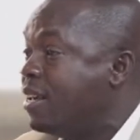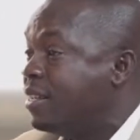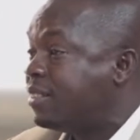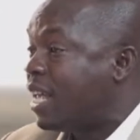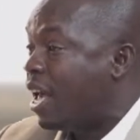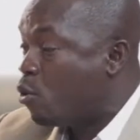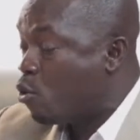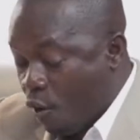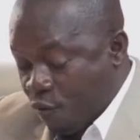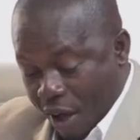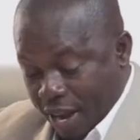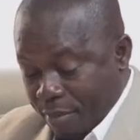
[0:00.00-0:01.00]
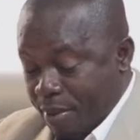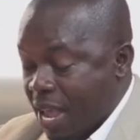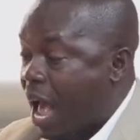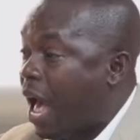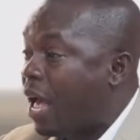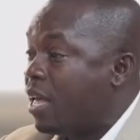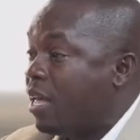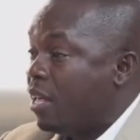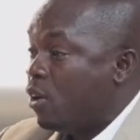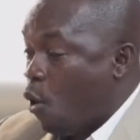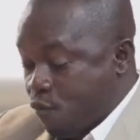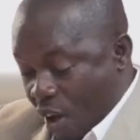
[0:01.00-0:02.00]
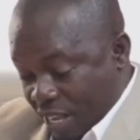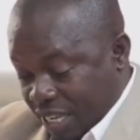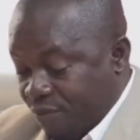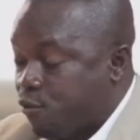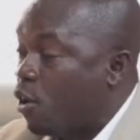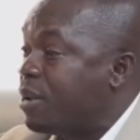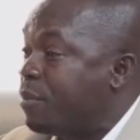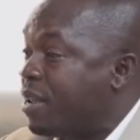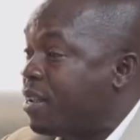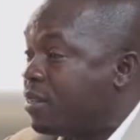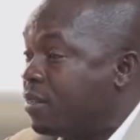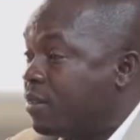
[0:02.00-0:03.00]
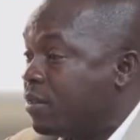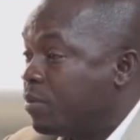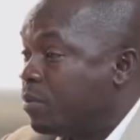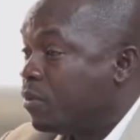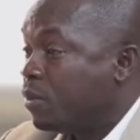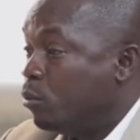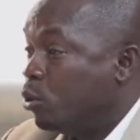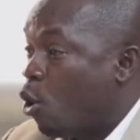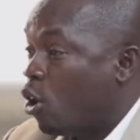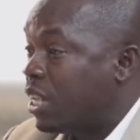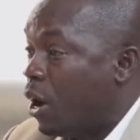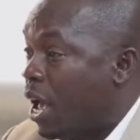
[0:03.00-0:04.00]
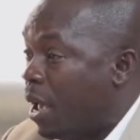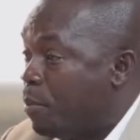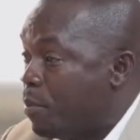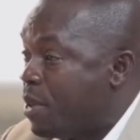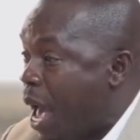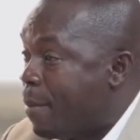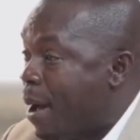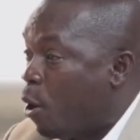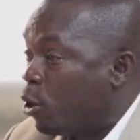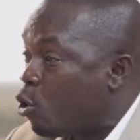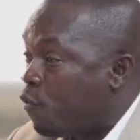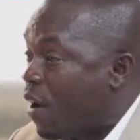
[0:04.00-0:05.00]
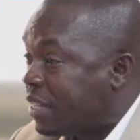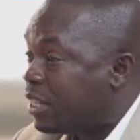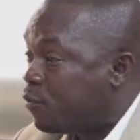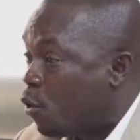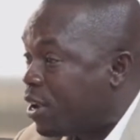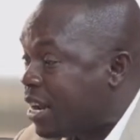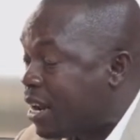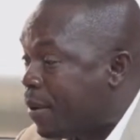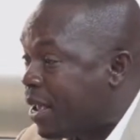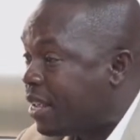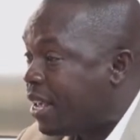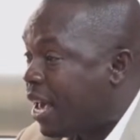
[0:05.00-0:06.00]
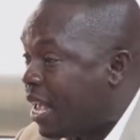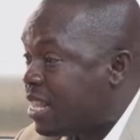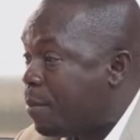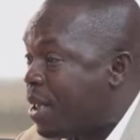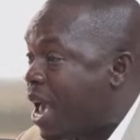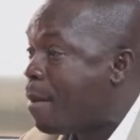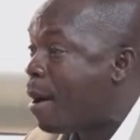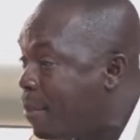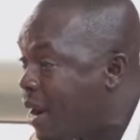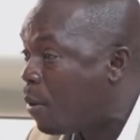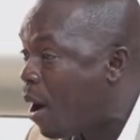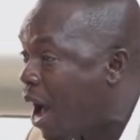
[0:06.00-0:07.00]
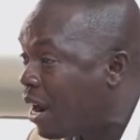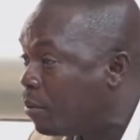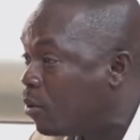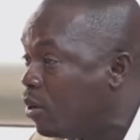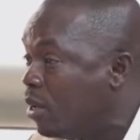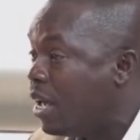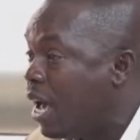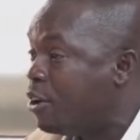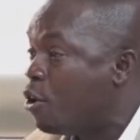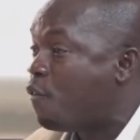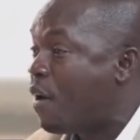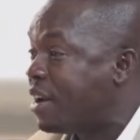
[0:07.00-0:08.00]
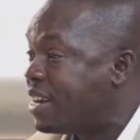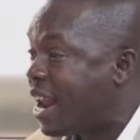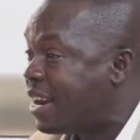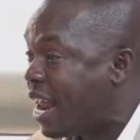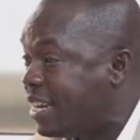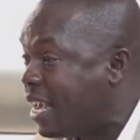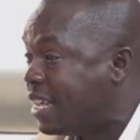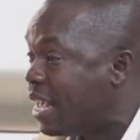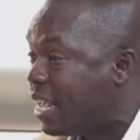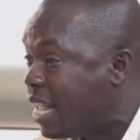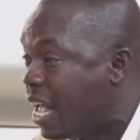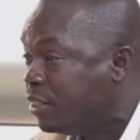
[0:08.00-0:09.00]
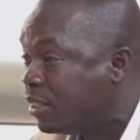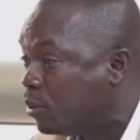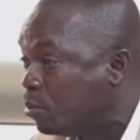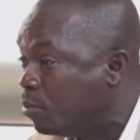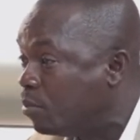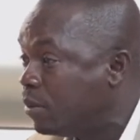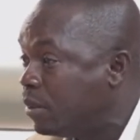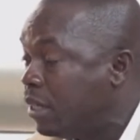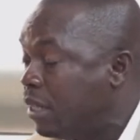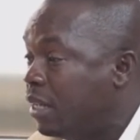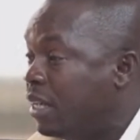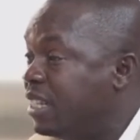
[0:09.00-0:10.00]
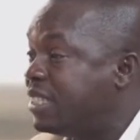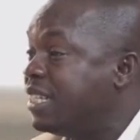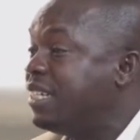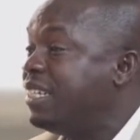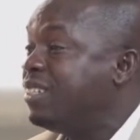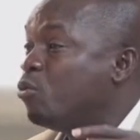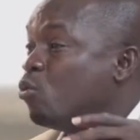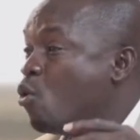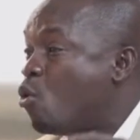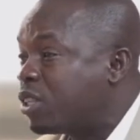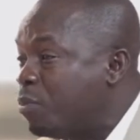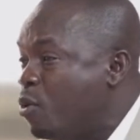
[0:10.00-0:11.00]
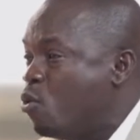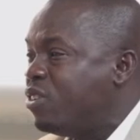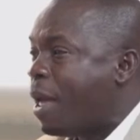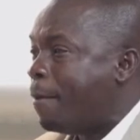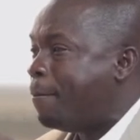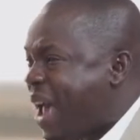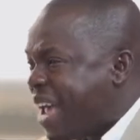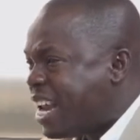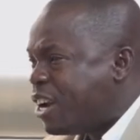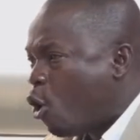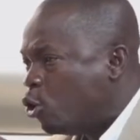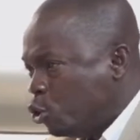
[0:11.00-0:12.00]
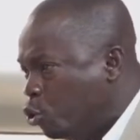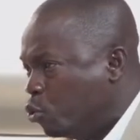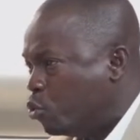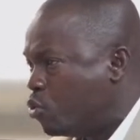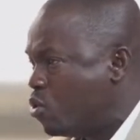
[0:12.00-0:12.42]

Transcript: say, oh, a fan of me, or fast if one of me. Because I be about so fast if we are the way, and you be a mamma, and your fan, none of the young two. It worked me with the burden on you.